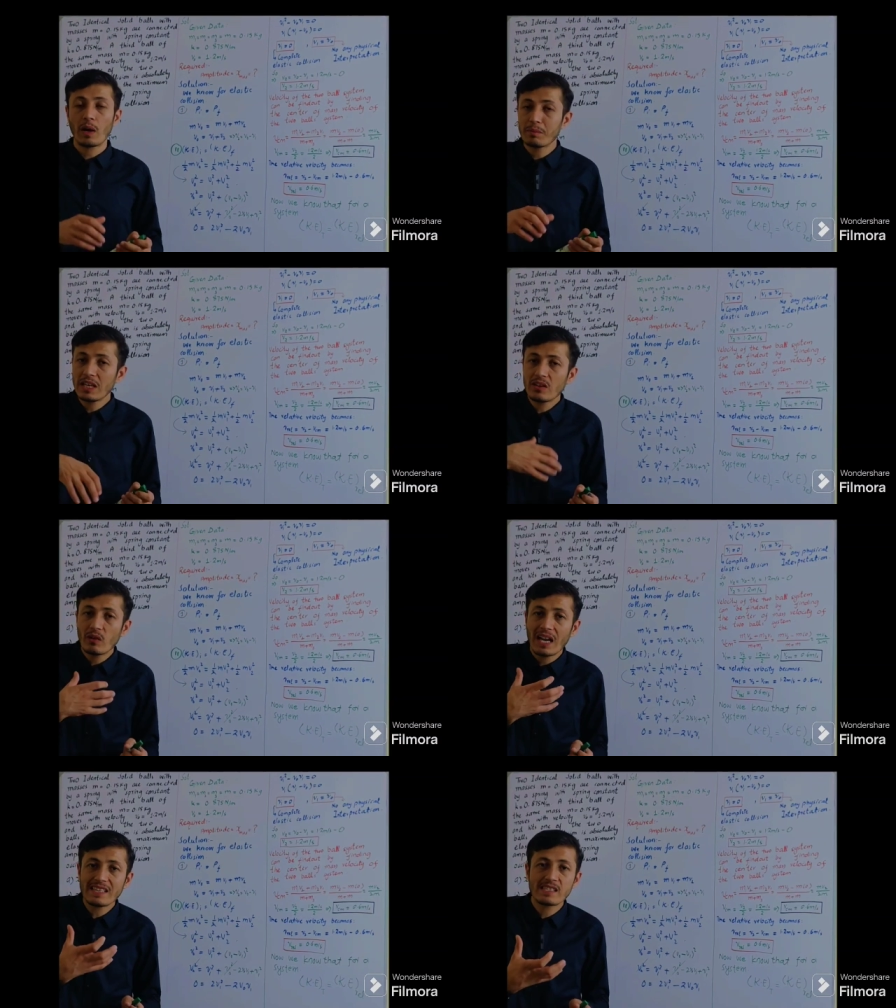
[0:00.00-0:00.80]
From that
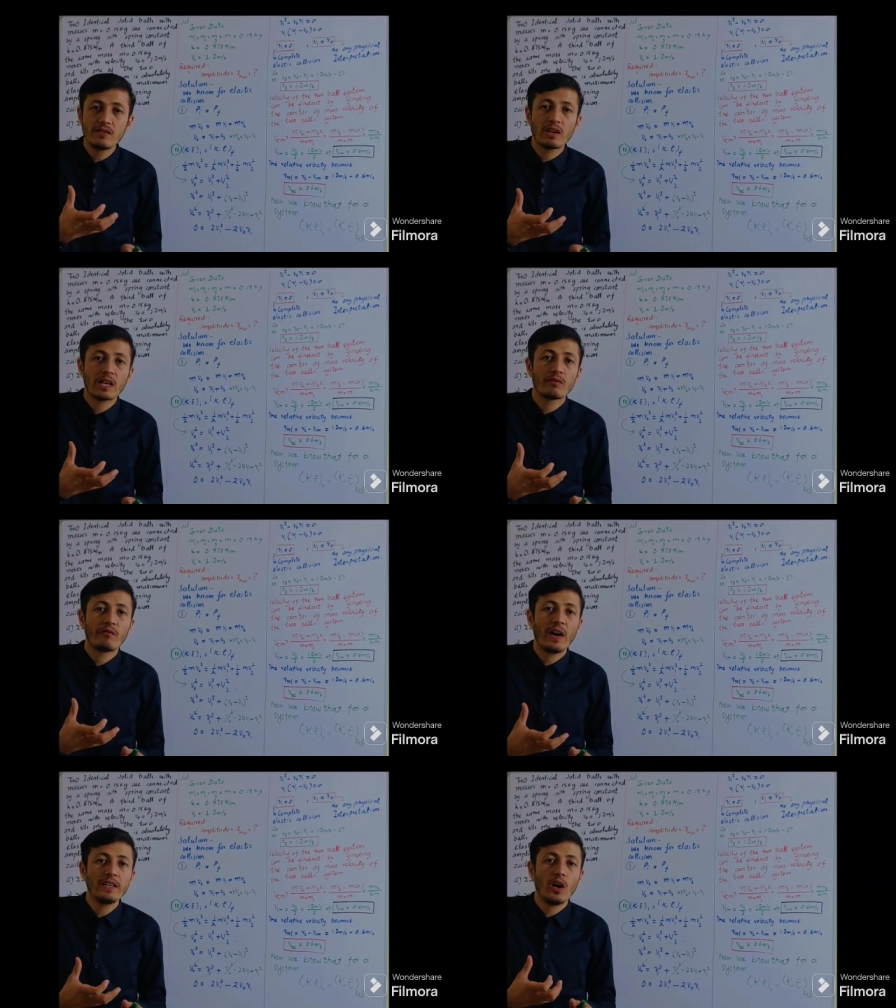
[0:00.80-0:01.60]
velocity we can
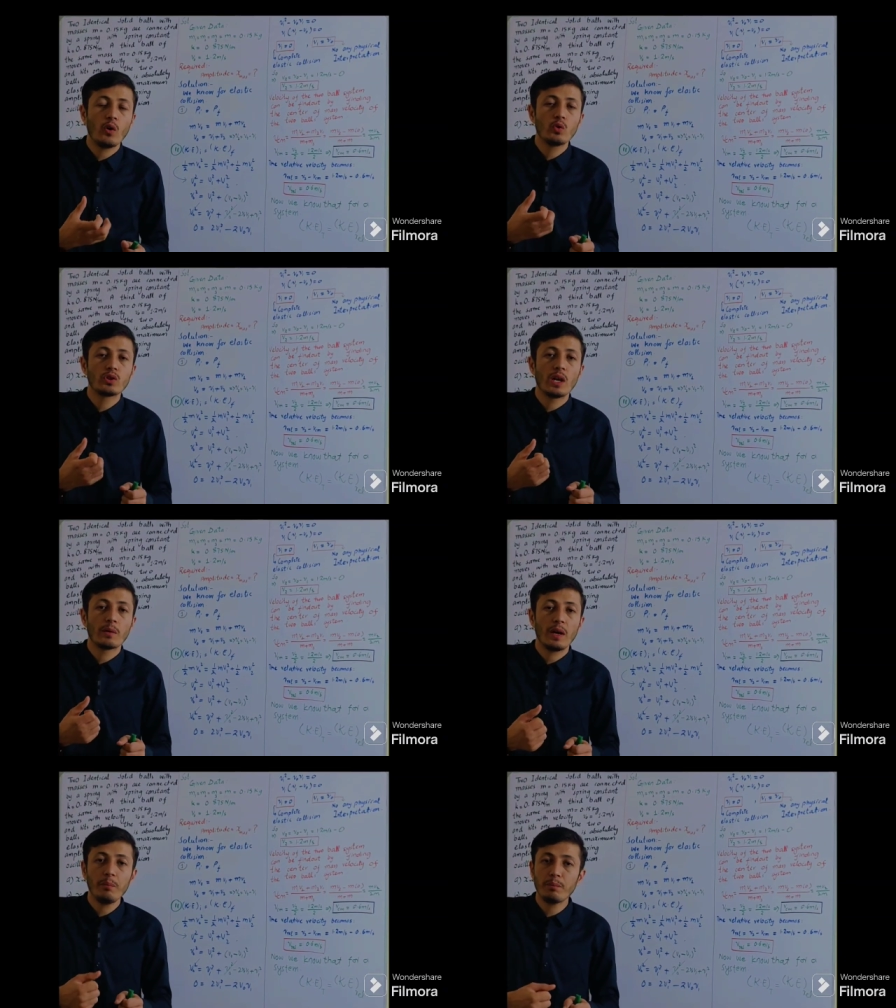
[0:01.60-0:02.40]
find out
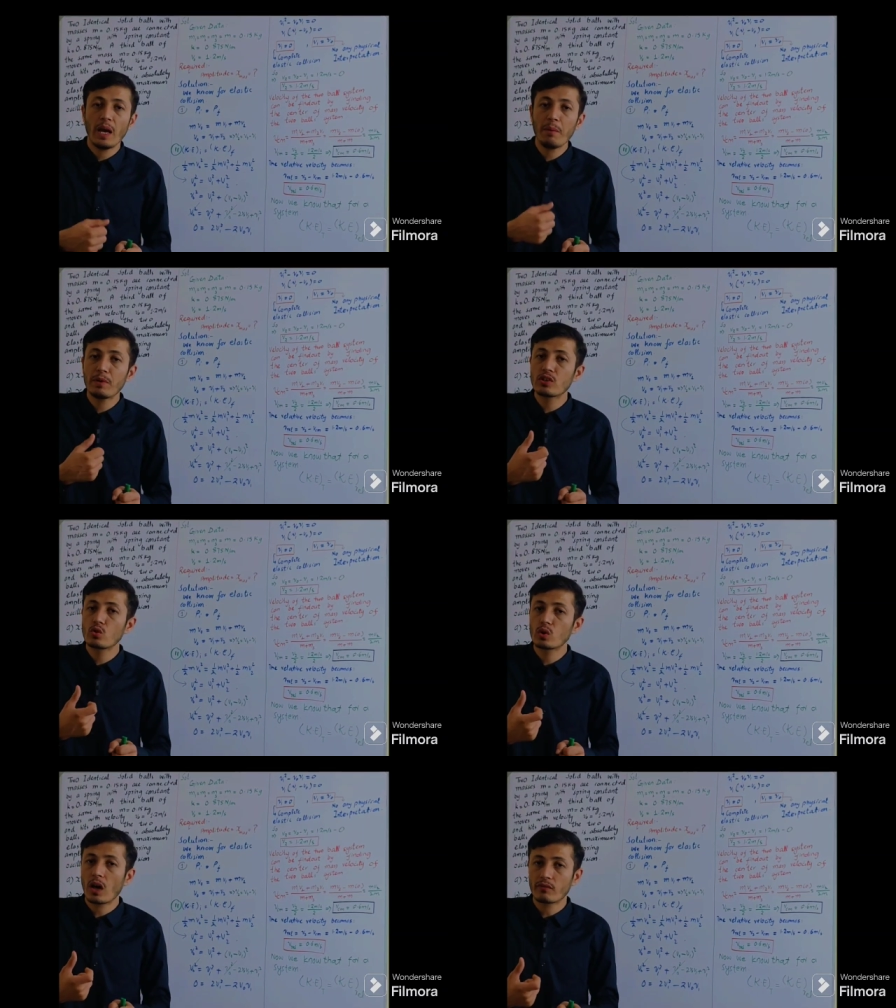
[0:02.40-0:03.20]
the
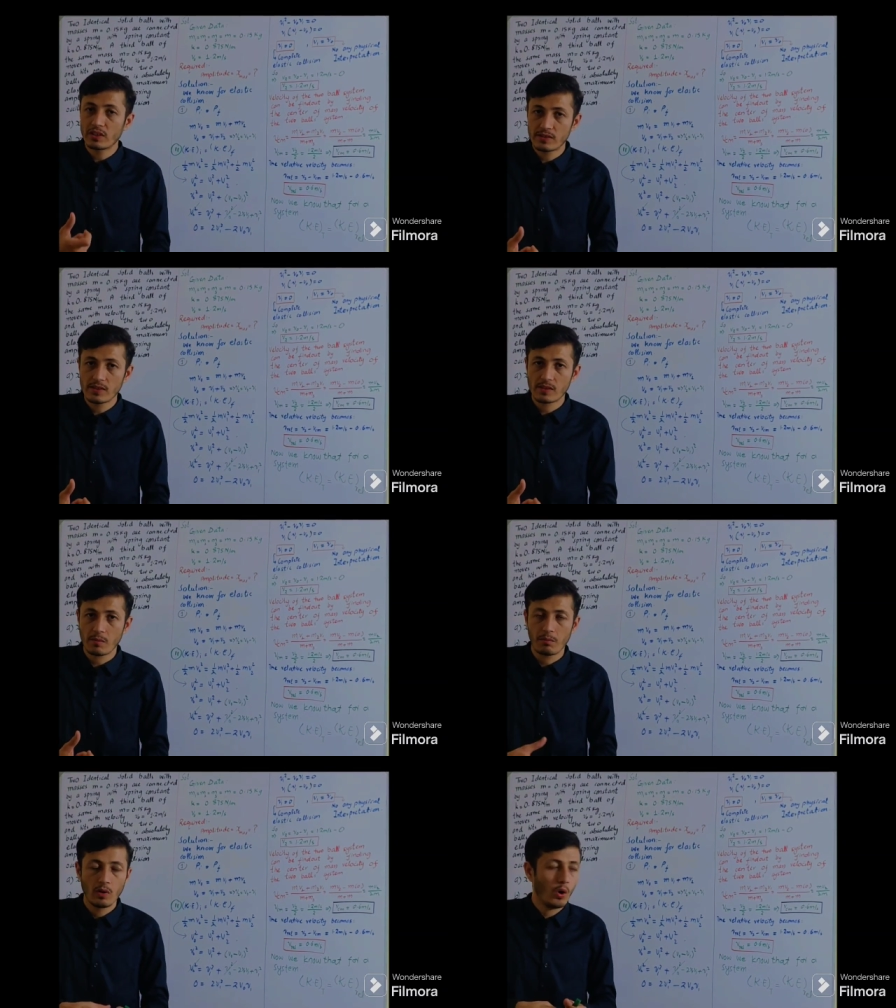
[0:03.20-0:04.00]
amplitude of the
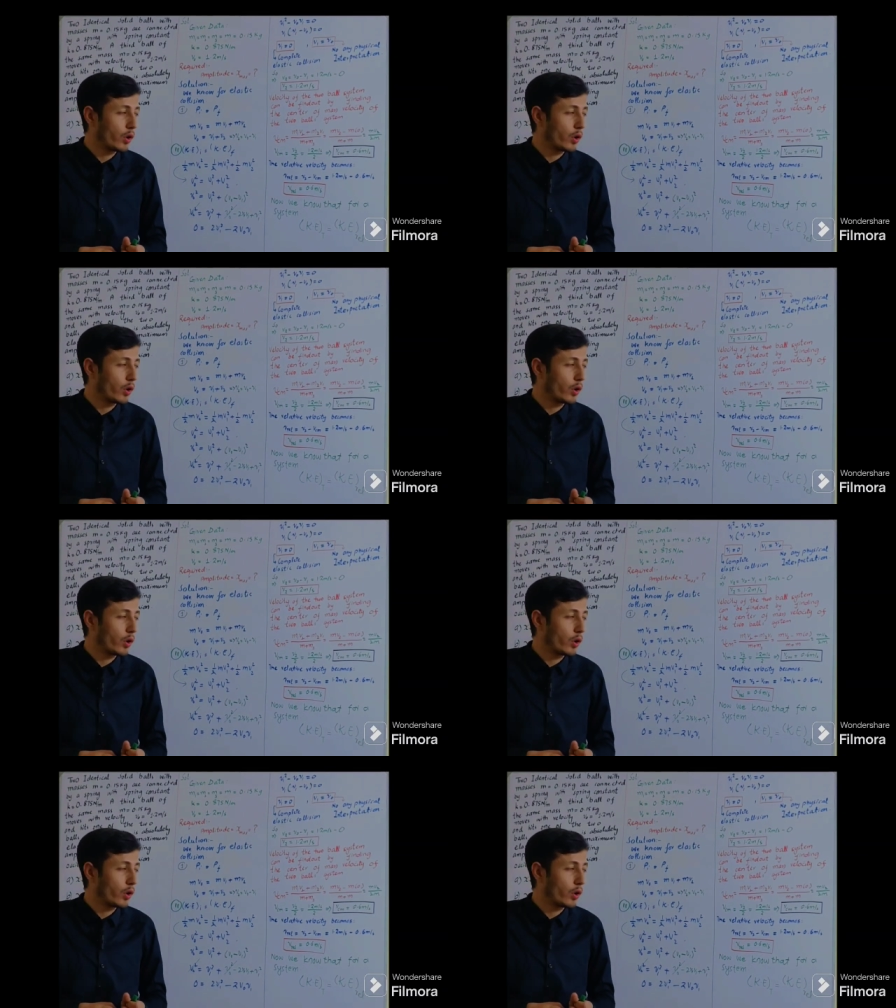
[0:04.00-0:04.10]
system.